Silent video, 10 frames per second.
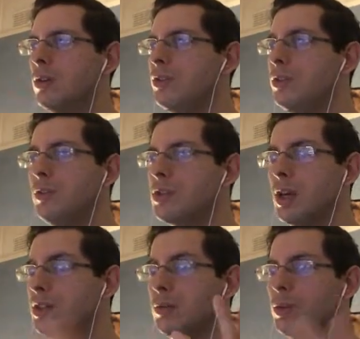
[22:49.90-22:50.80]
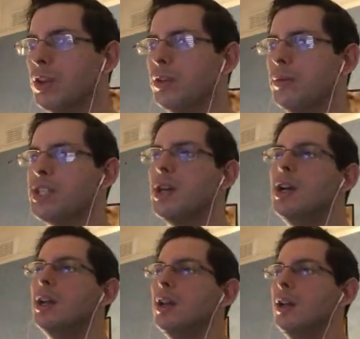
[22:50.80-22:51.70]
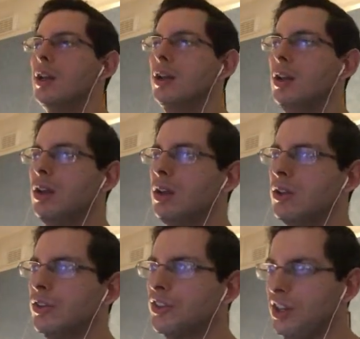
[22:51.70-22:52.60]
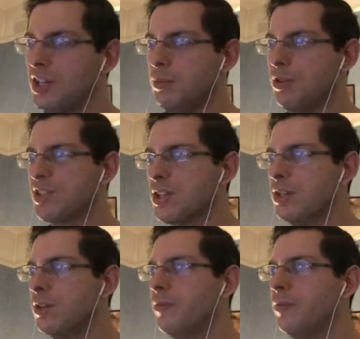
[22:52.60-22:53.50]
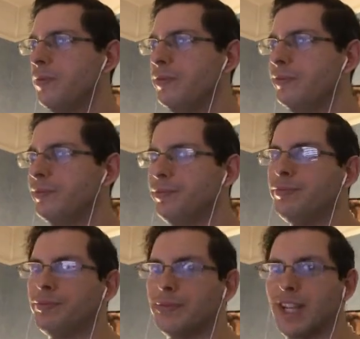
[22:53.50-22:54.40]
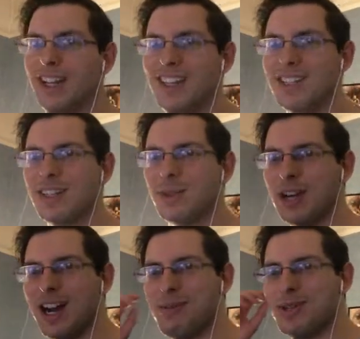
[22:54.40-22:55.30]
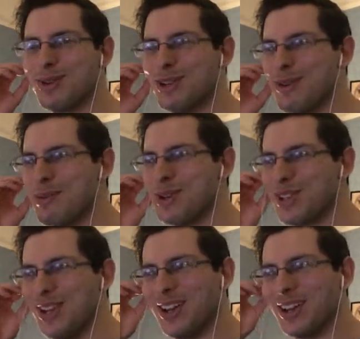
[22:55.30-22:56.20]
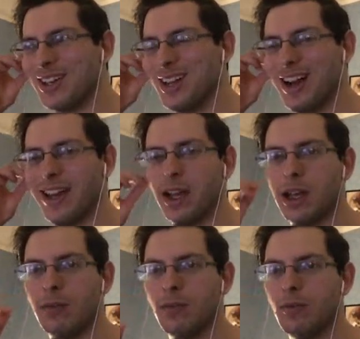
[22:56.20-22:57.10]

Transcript: Two different, I don't know what the hell that means. Suck it, prison! That is kind of what happens when you're in prison, I hear.